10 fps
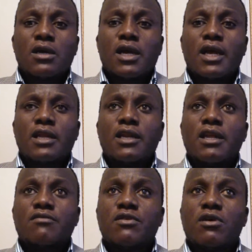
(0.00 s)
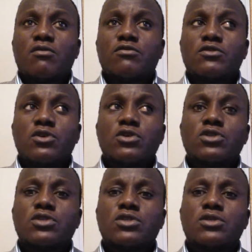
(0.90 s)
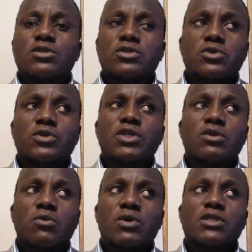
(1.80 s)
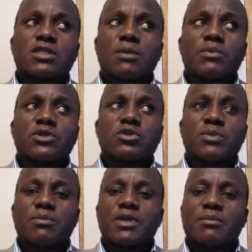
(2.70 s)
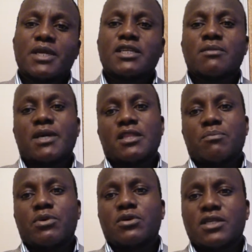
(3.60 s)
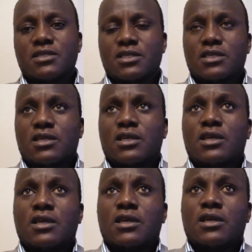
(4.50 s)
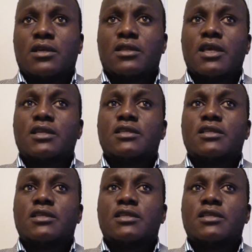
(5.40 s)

high level of not doing what is supposed to be implemented by the policy, the